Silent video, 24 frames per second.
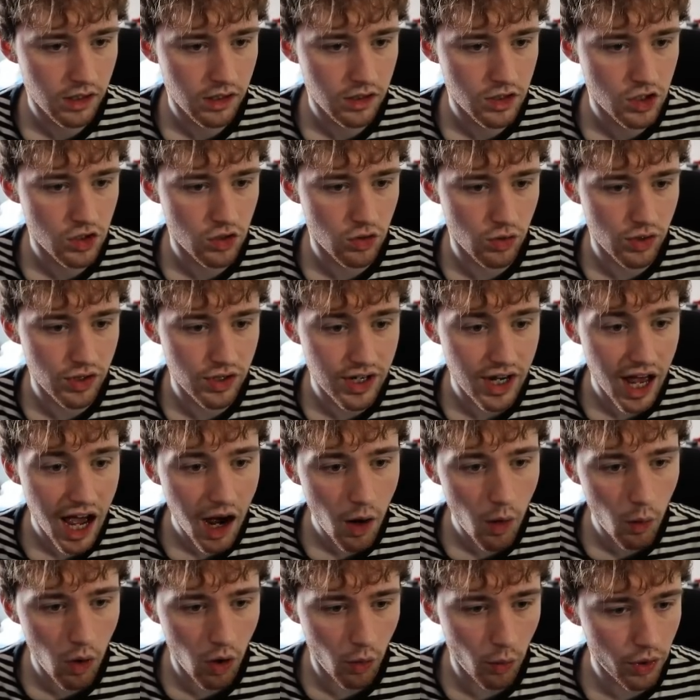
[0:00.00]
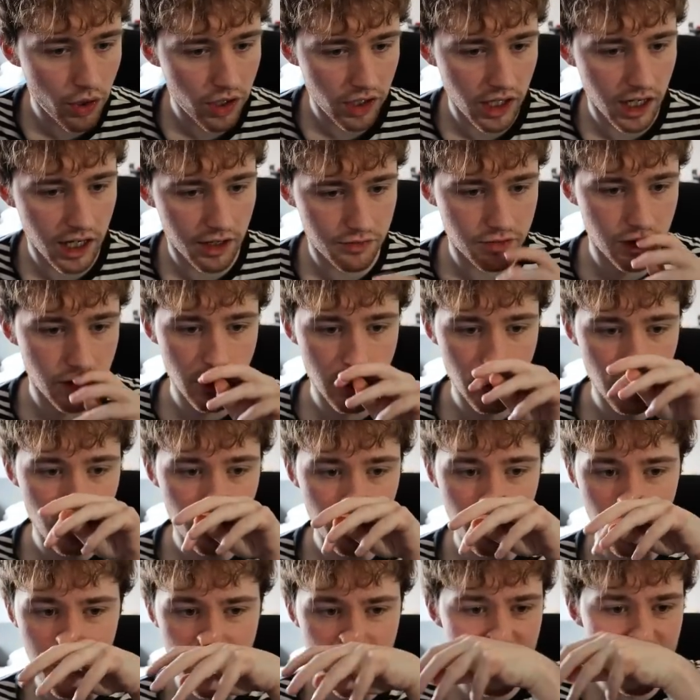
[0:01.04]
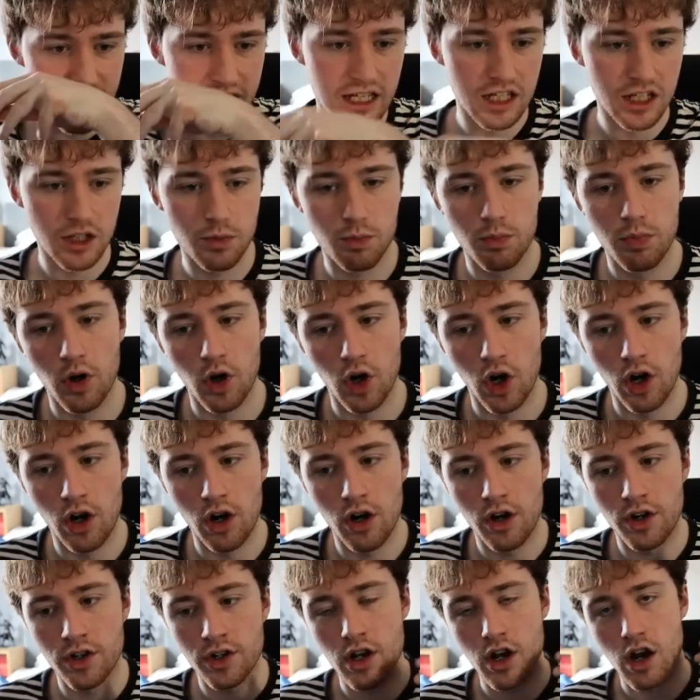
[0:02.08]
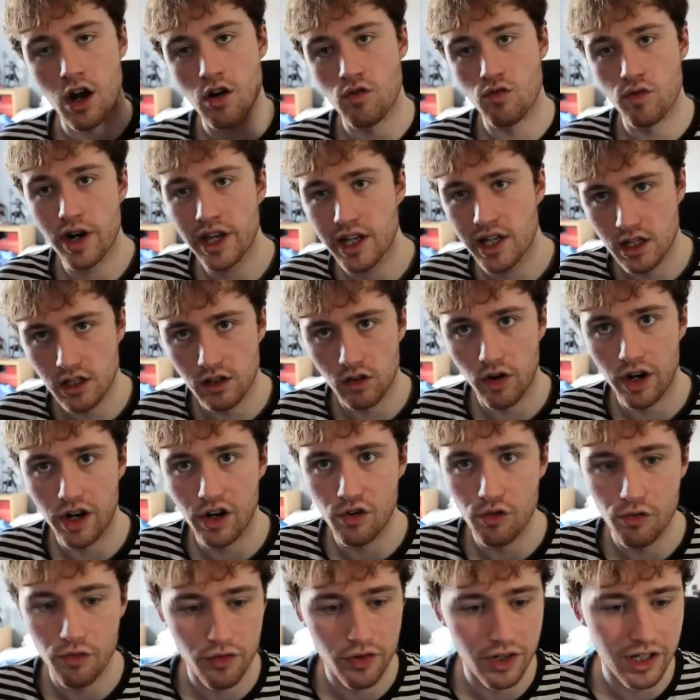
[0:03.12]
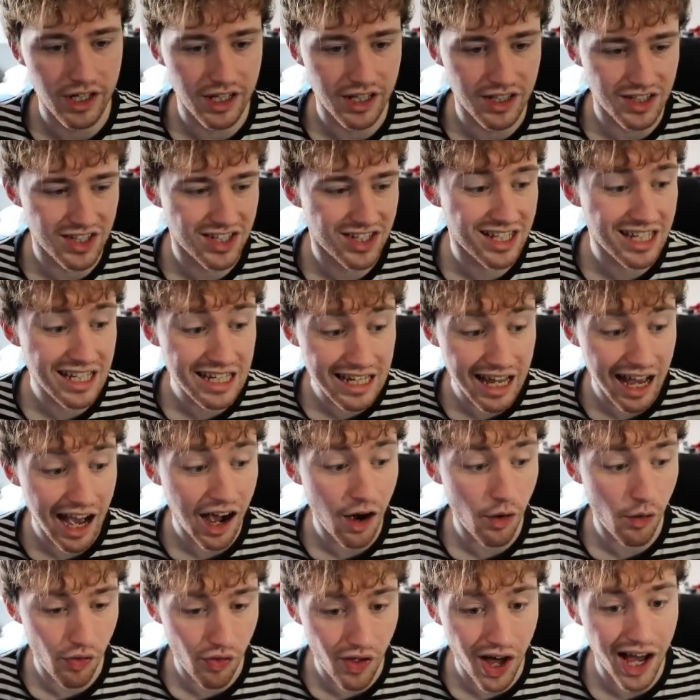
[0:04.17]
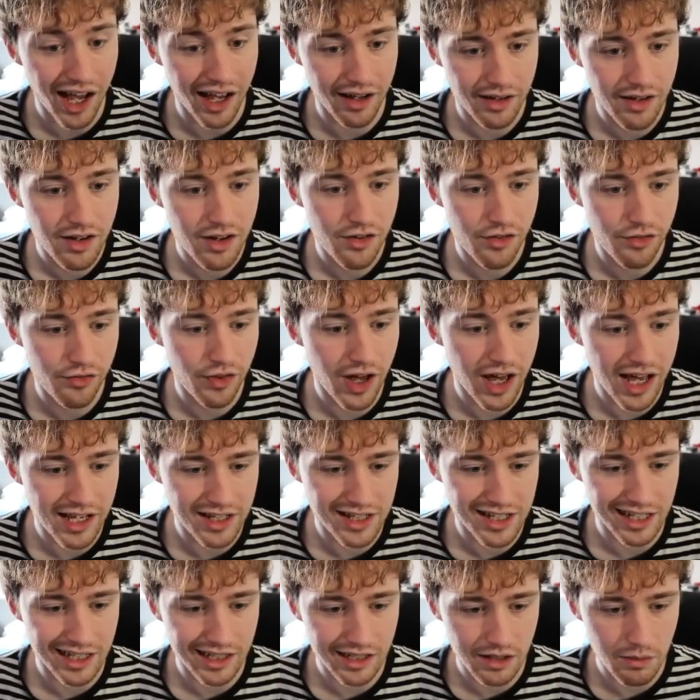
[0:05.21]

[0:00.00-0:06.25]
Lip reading: So now what we're going to have to do is put on a regular outfit and see how that fares in